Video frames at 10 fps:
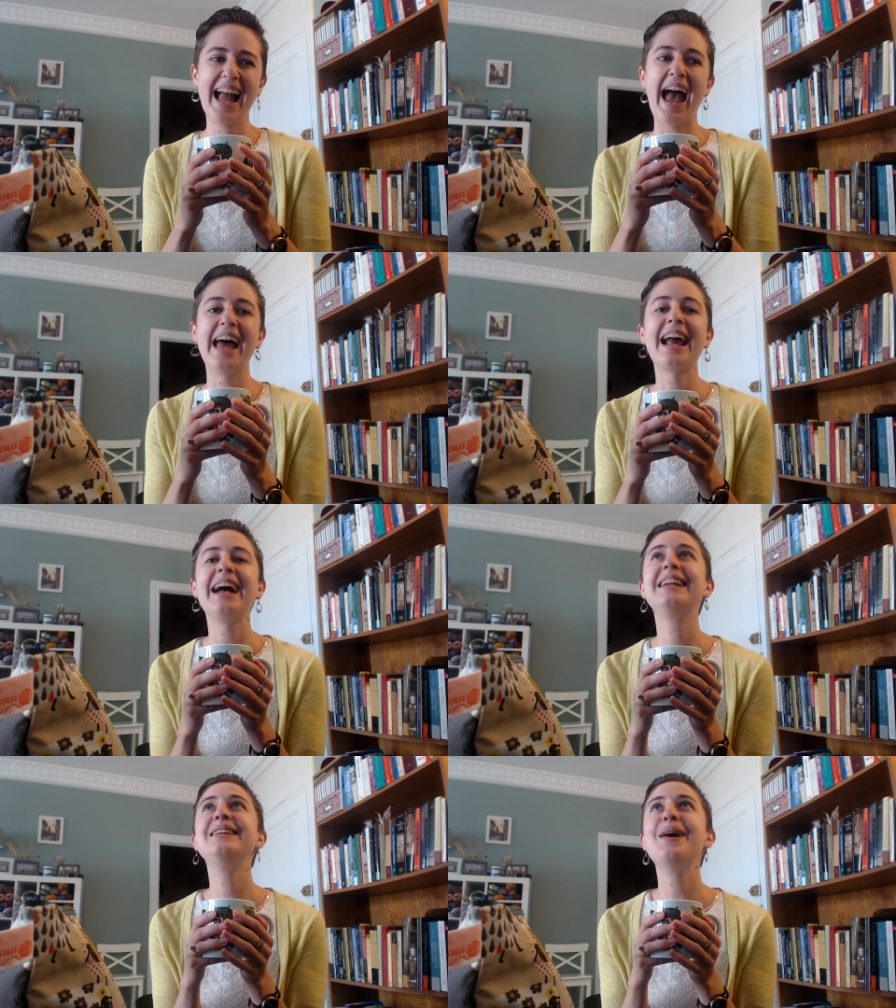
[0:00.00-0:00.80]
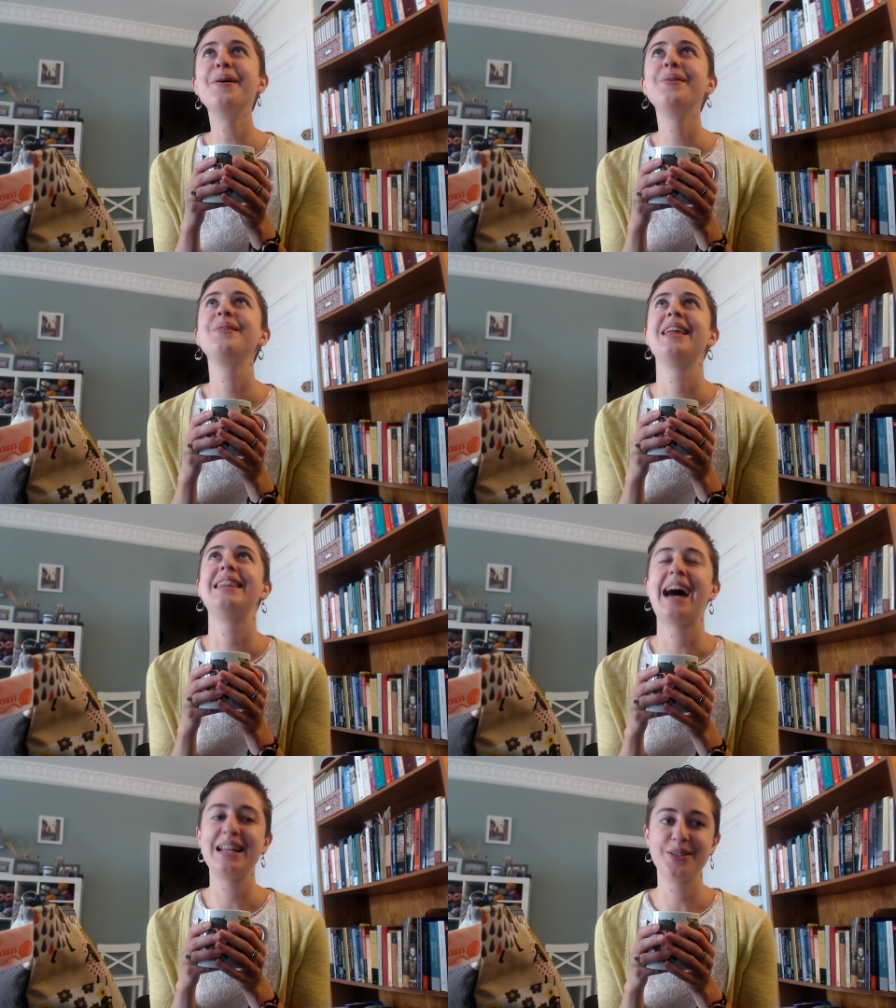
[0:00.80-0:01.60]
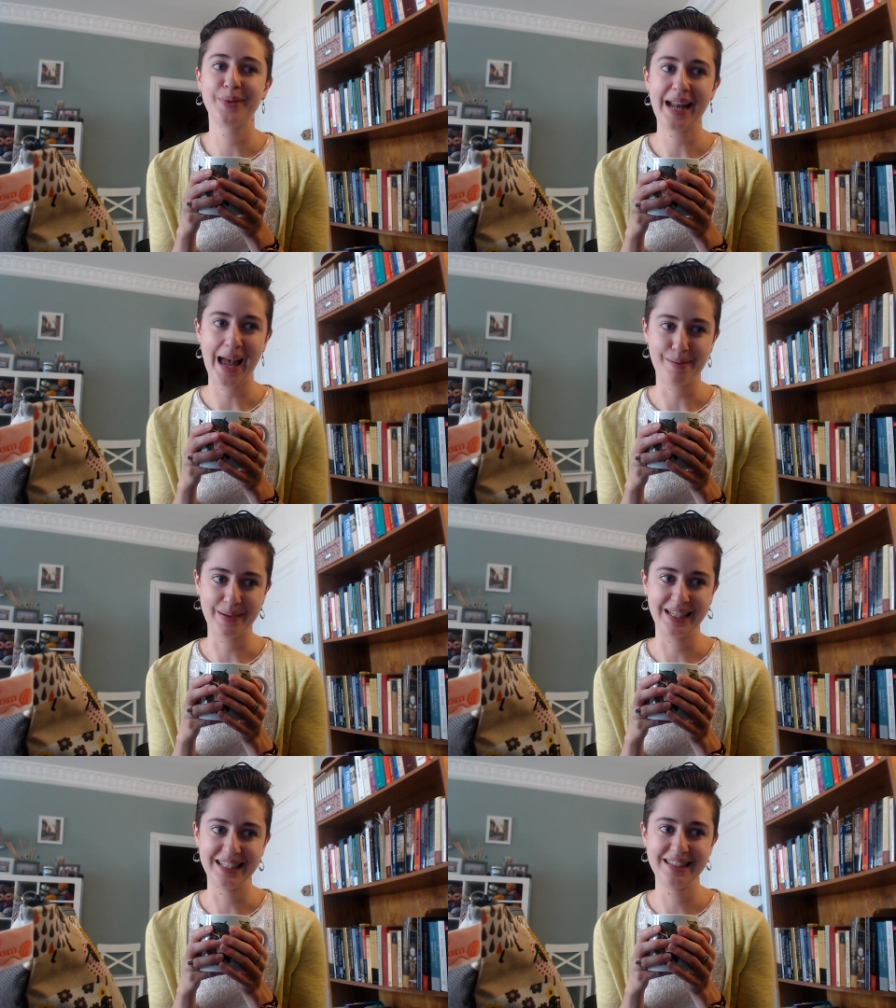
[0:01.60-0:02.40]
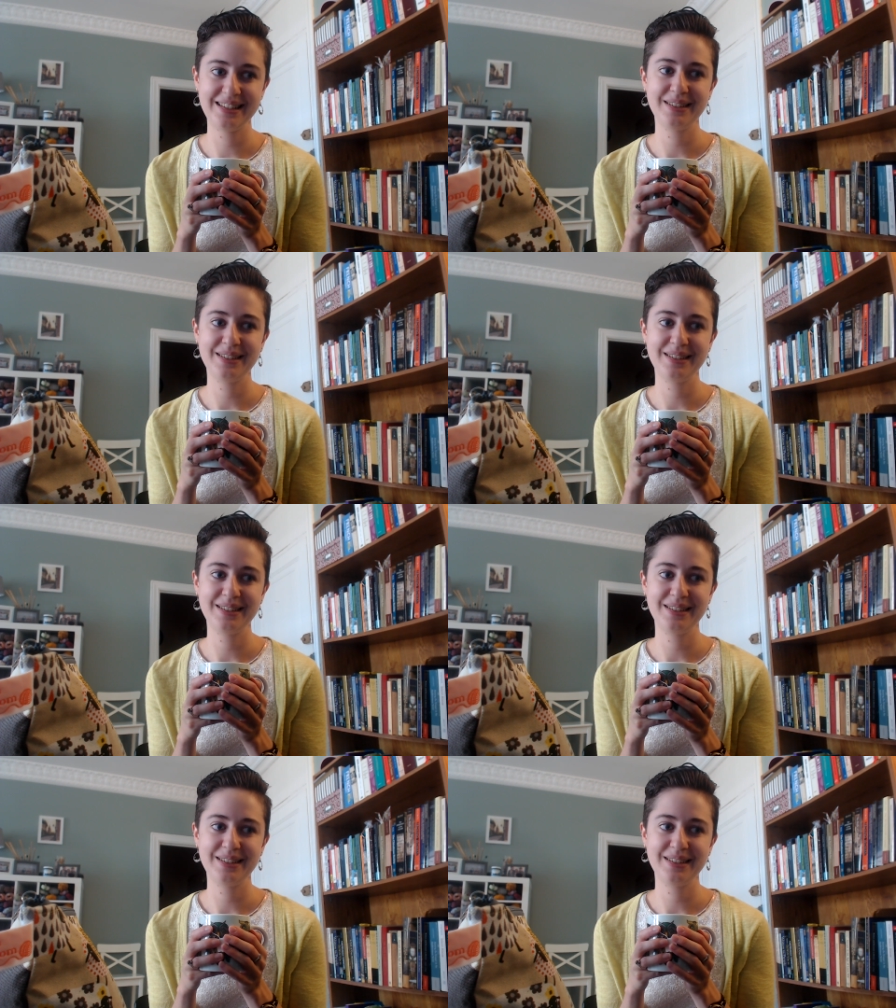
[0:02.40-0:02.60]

and I know that that is what happened.